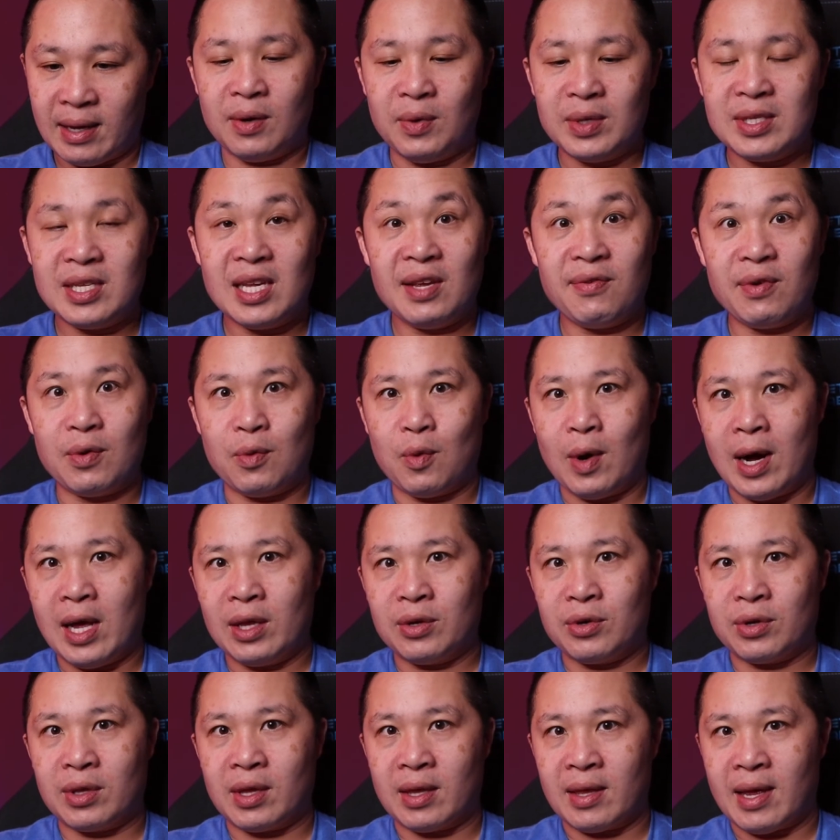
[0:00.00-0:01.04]
It was even
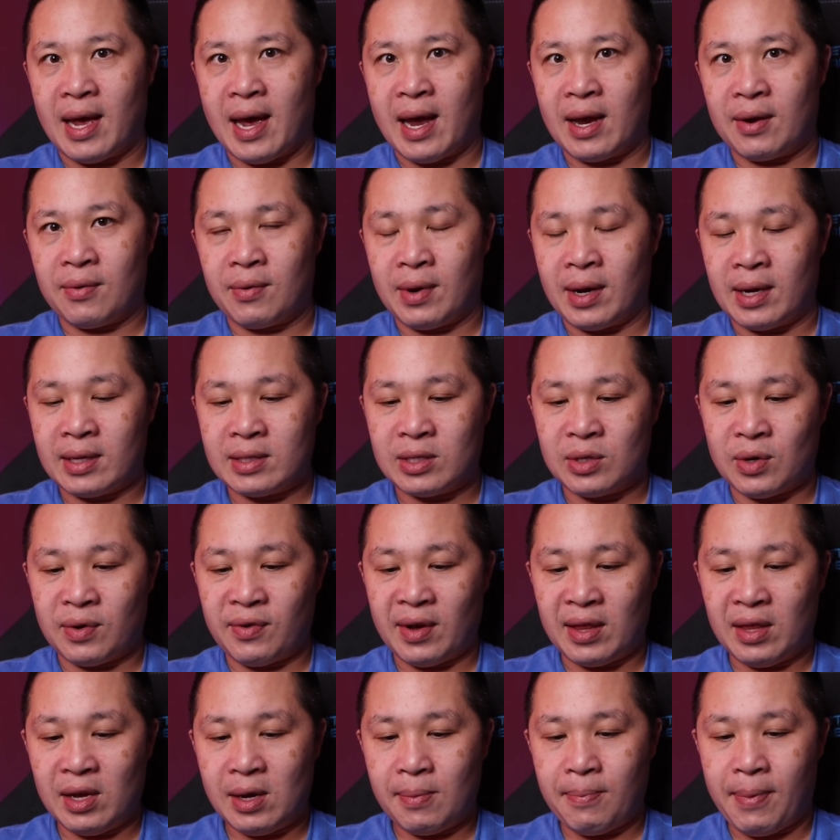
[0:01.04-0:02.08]
wilder than that, right? So if
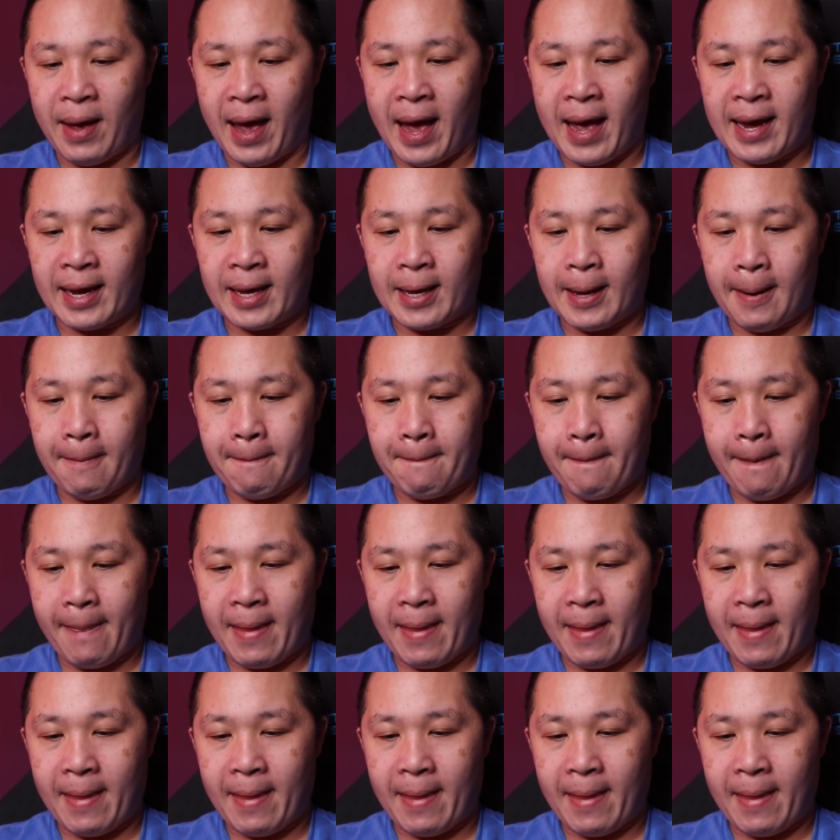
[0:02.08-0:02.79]
I look back